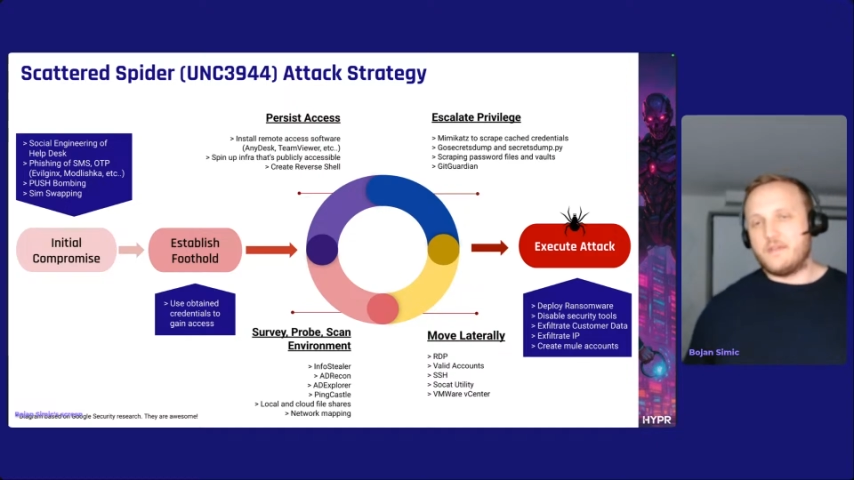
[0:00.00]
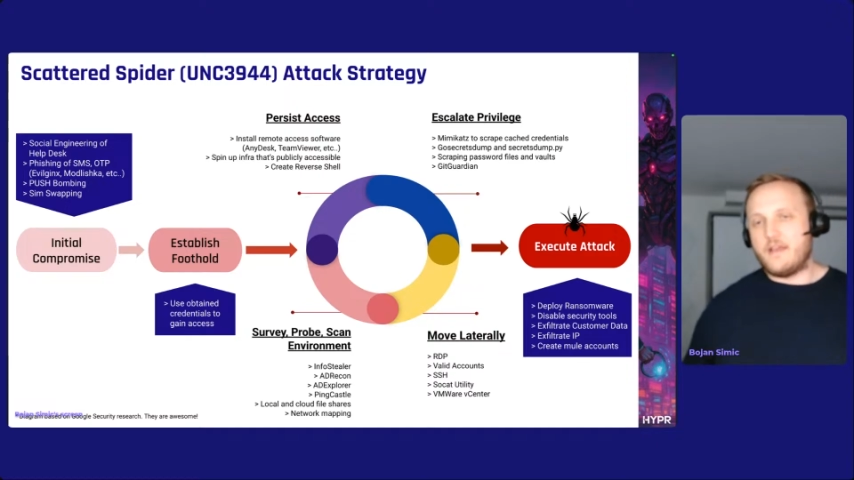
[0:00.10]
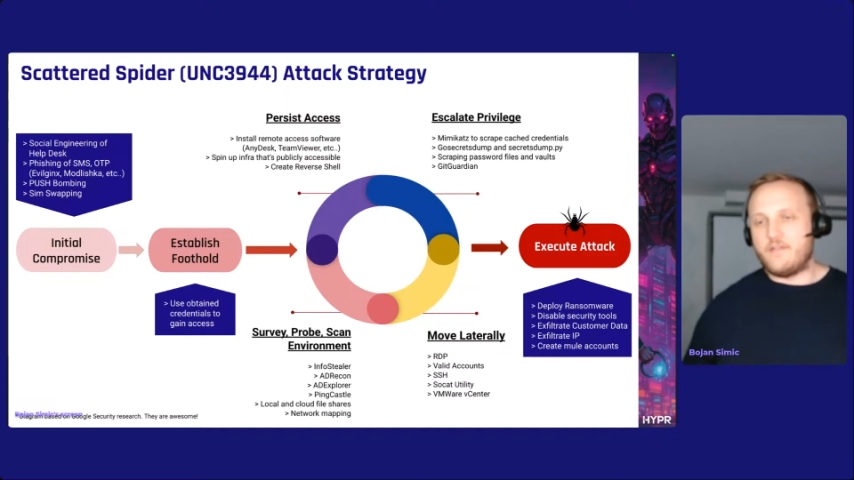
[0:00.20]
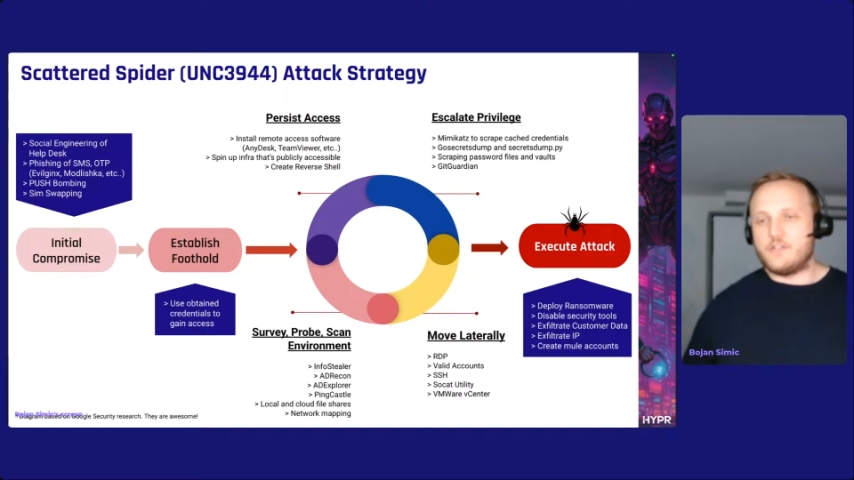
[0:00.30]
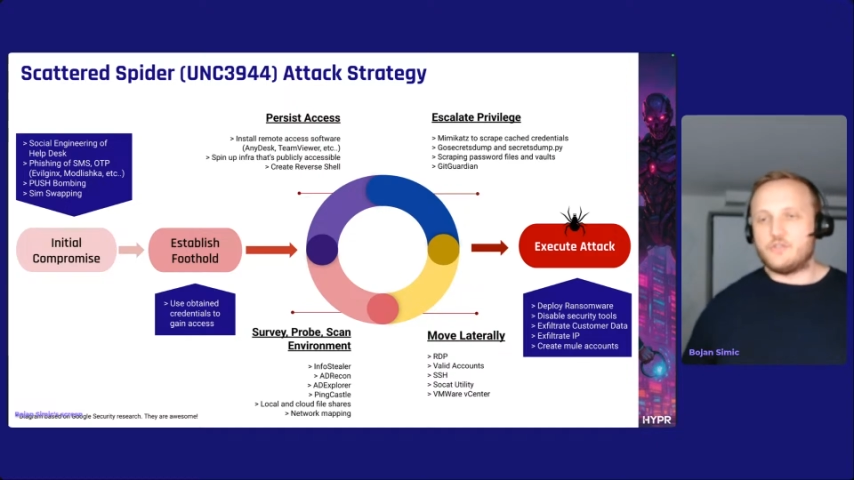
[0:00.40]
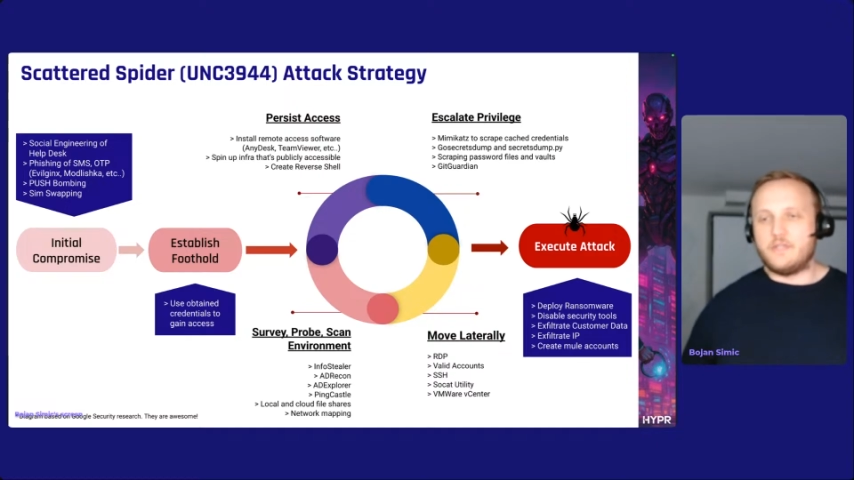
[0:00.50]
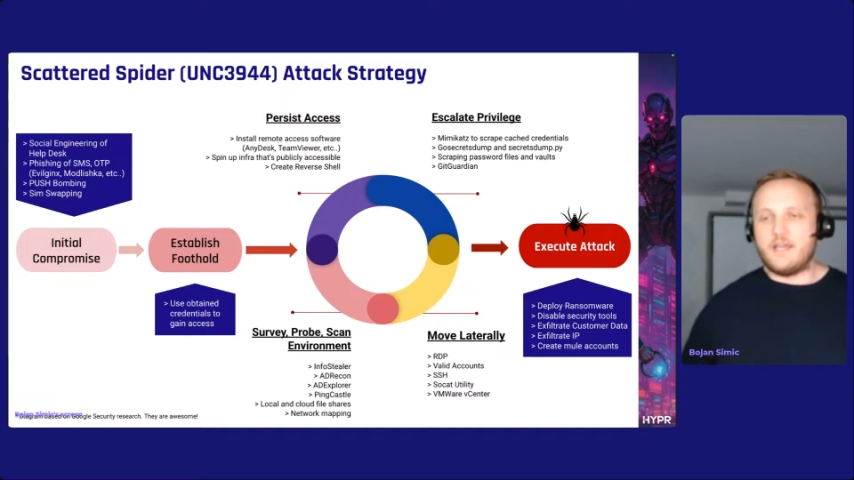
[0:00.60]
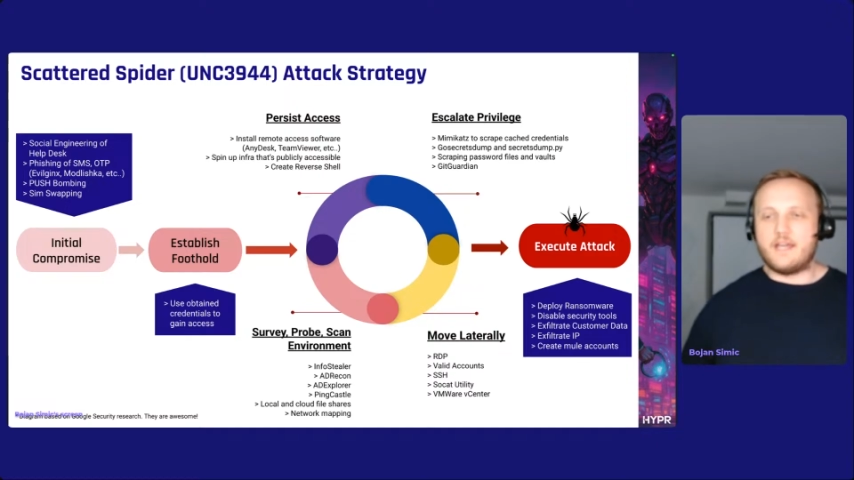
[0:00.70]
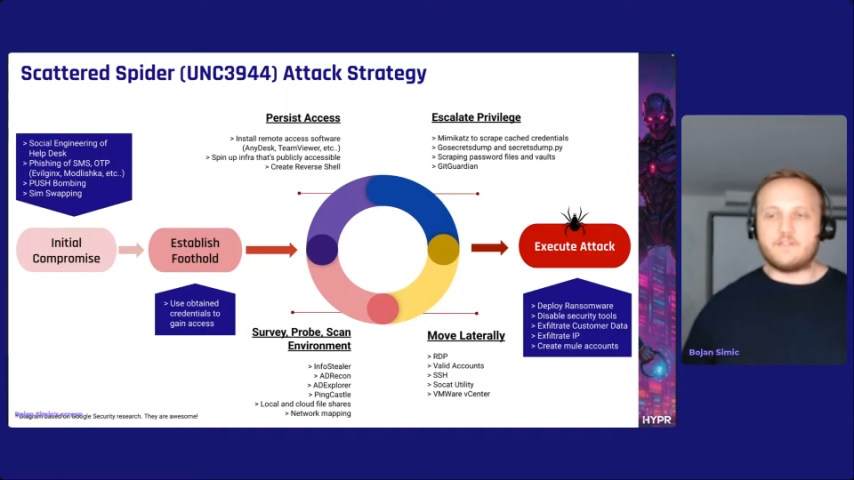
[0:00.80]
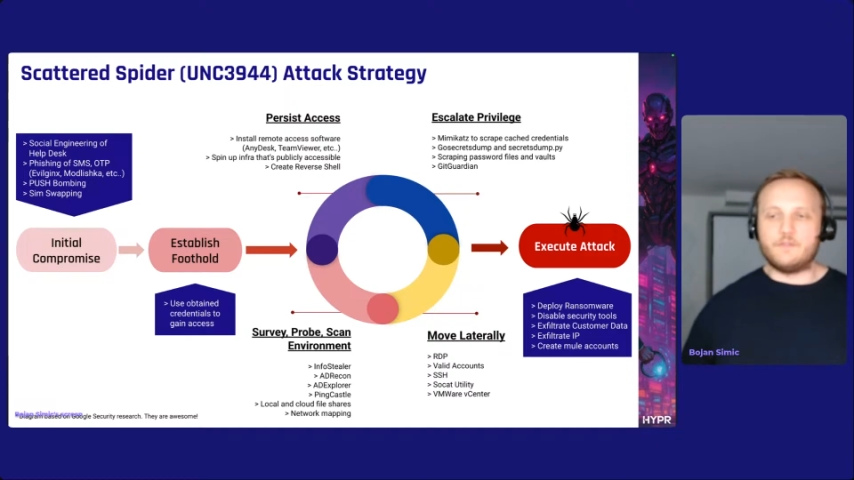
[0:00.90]
eventually
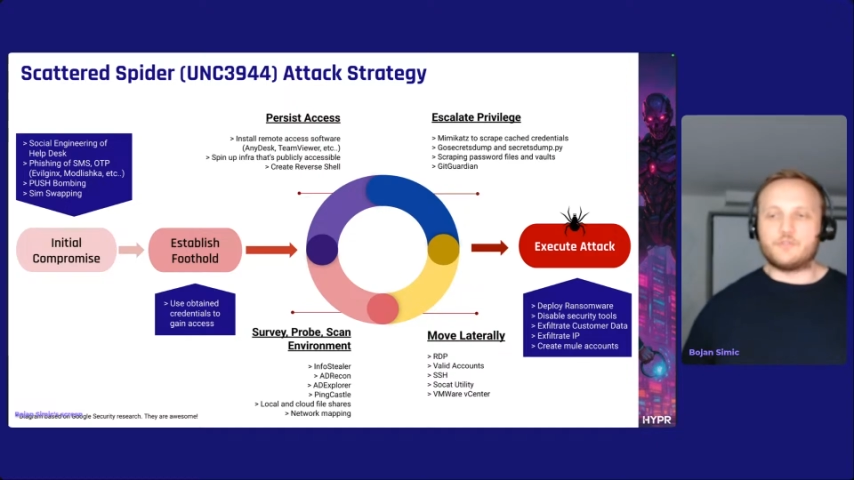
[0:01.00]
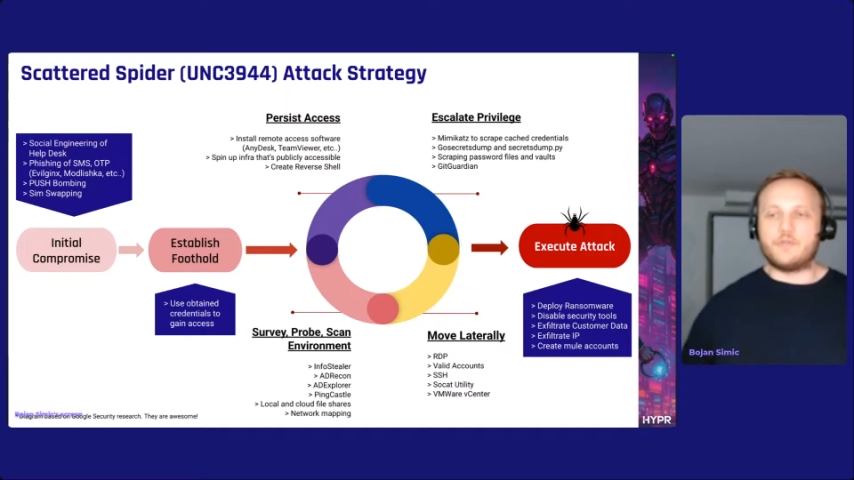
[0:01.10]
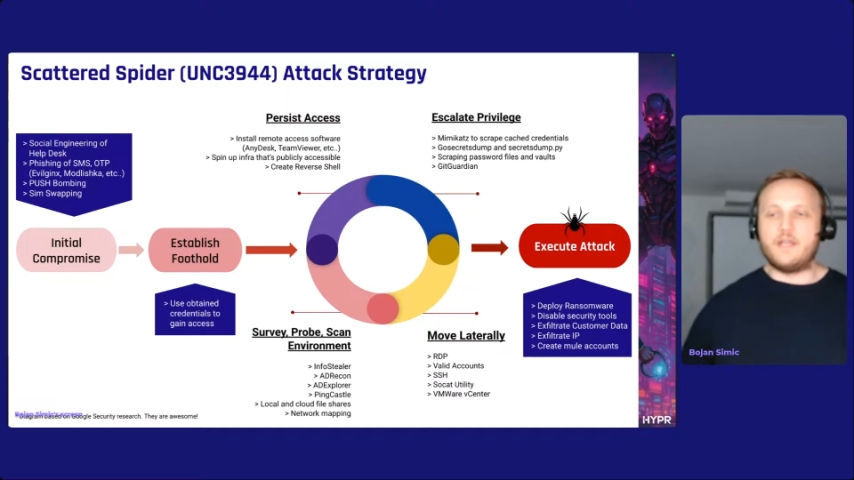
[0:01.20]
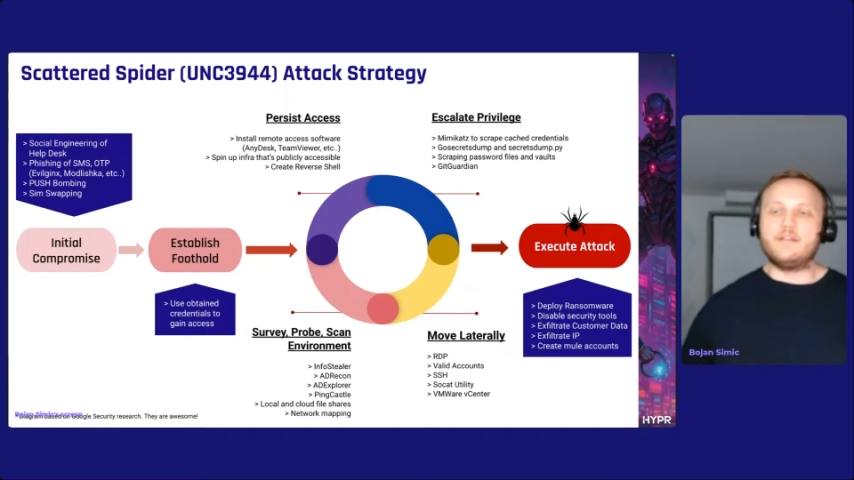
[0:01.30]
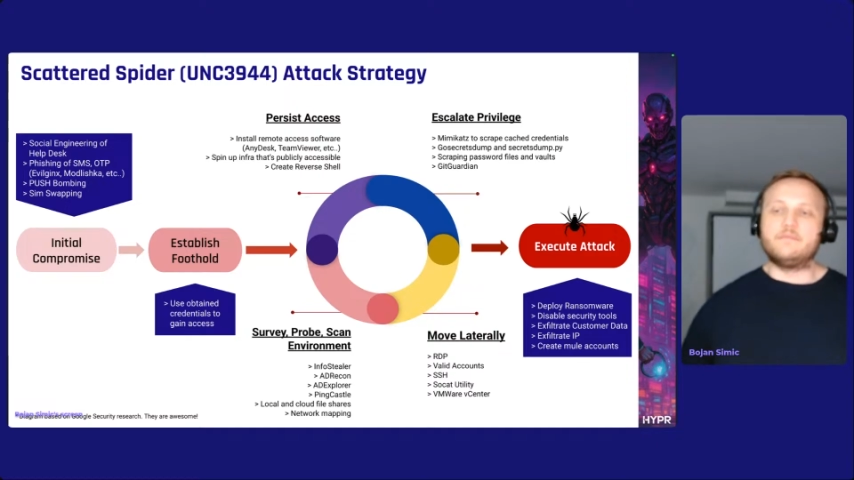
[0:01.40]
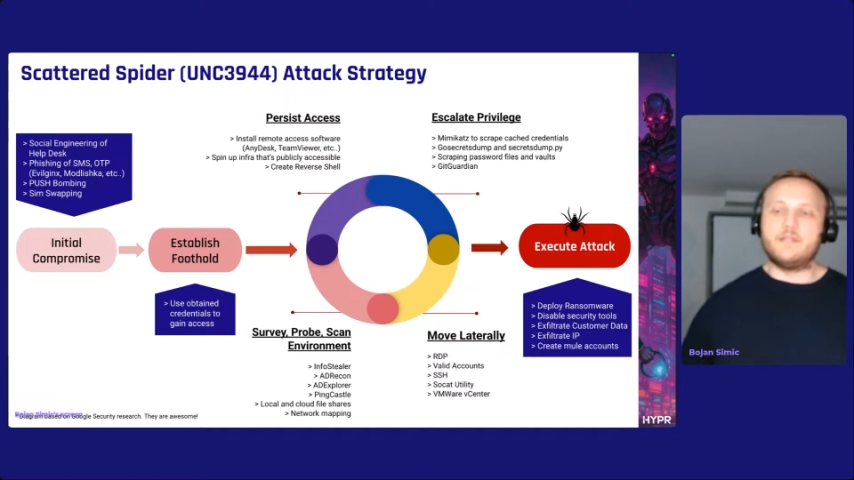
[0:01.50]
exfiltrate